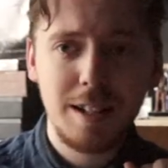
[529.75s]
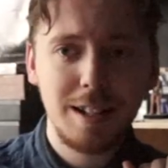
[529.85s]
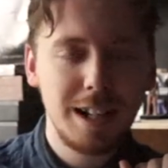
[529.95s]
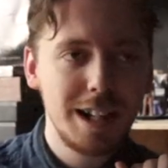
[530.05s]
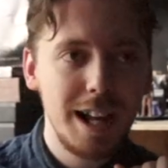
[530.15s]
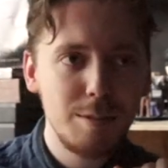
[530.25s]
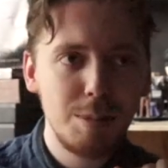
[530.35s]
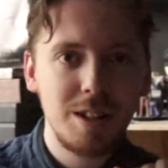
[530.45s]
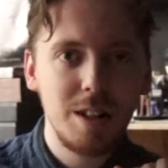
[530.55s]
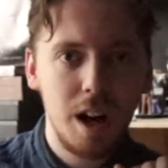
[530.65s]
there can
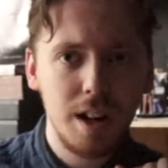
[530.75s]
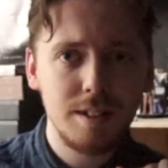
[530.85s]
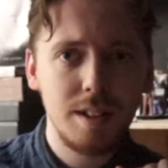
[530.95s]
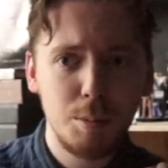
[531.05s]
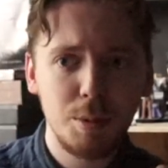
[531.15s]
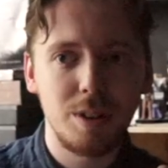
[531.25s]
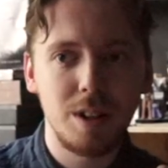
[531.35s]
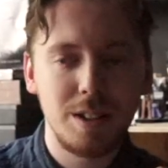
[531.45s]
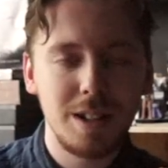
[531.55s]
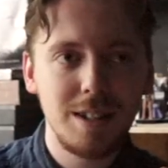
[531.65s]
be an odd number underneath the